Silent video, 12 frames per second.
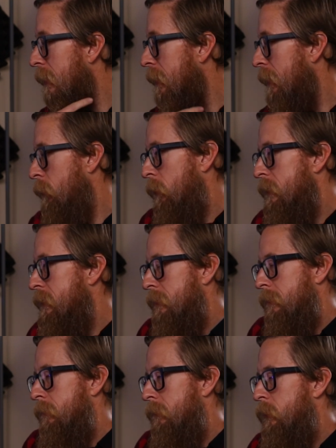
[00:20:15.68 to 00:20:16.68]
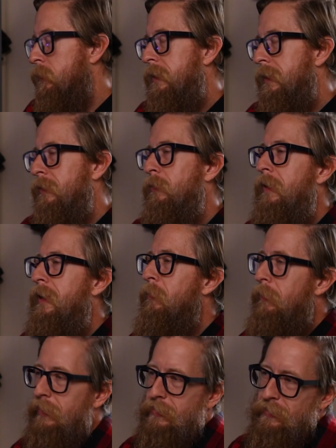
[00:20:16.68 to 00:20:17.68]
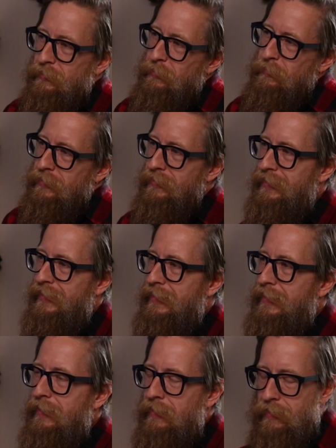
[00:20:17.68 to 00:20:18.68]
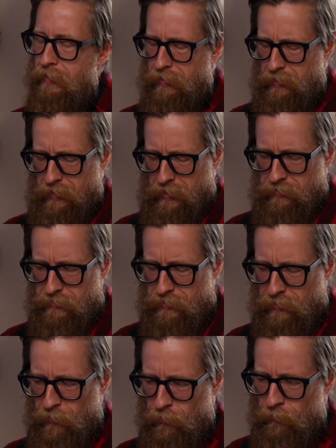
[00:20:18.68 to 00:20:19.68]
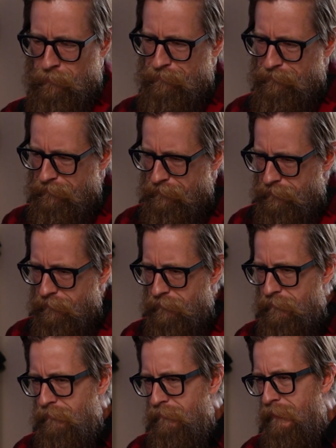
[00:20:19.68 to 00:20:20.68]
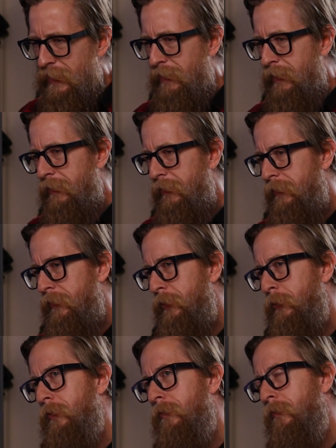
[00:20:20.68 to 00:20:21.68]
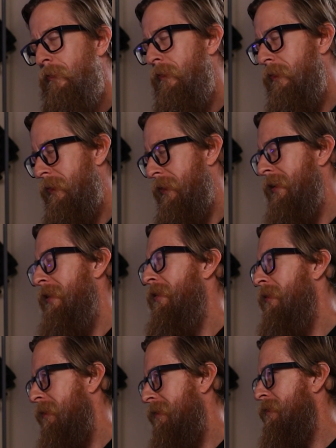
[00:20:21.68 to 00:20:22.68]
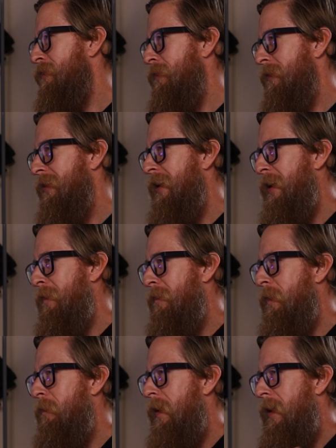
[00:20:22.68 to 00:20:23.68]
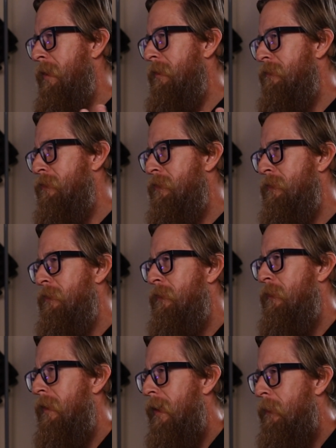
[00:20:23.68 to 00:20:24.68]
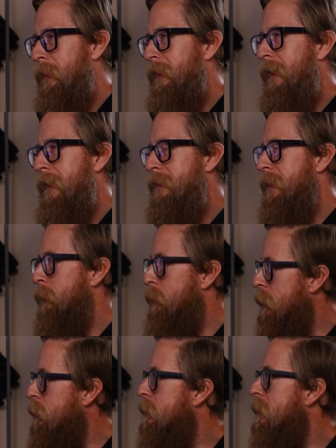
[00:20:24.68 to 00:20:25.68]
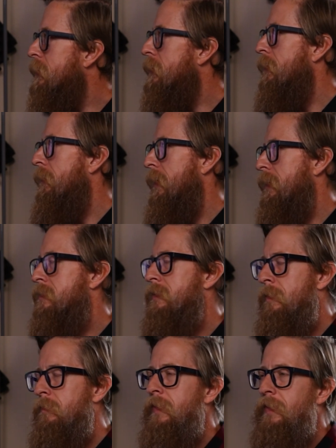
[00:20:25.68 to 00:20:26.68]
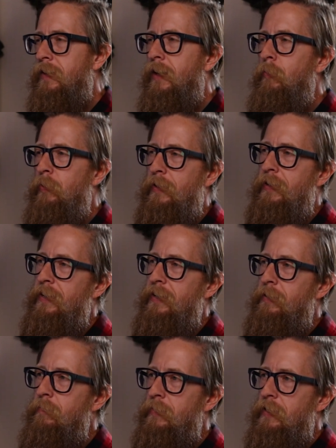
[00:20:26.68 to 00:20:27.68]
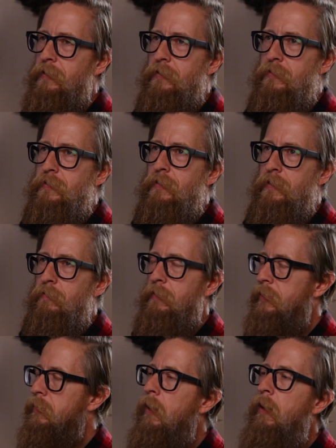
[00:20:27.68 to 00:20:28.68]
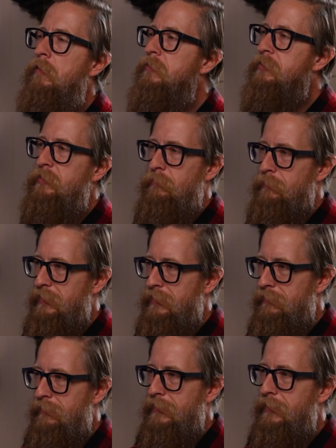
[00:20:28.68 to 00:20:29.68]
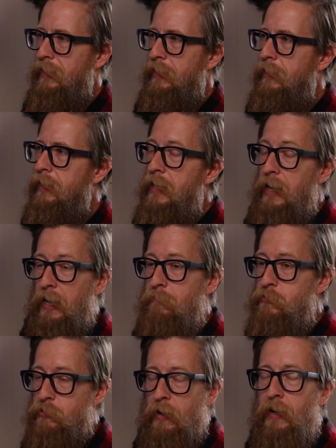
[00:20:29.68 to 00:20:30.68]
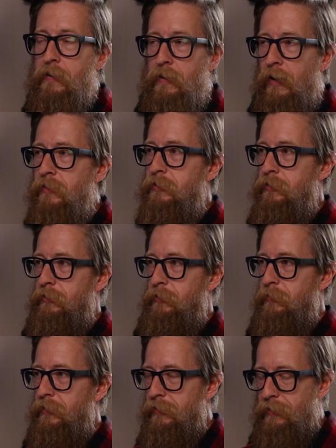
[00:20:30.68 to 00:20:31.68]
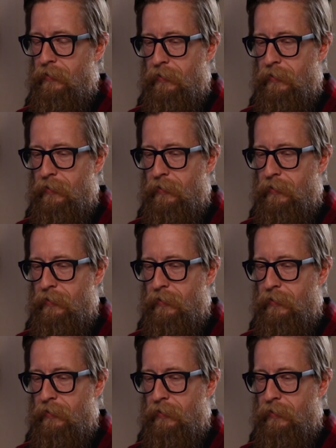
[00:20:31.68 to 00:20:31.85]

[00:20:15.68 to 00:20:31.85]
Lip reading: I wasn't doing it in the way I wanted to do it. And so there sort of came the balm of truth where I realized, like, music, that's something that I'll play because it calls to me. Like, I've tried not to do it.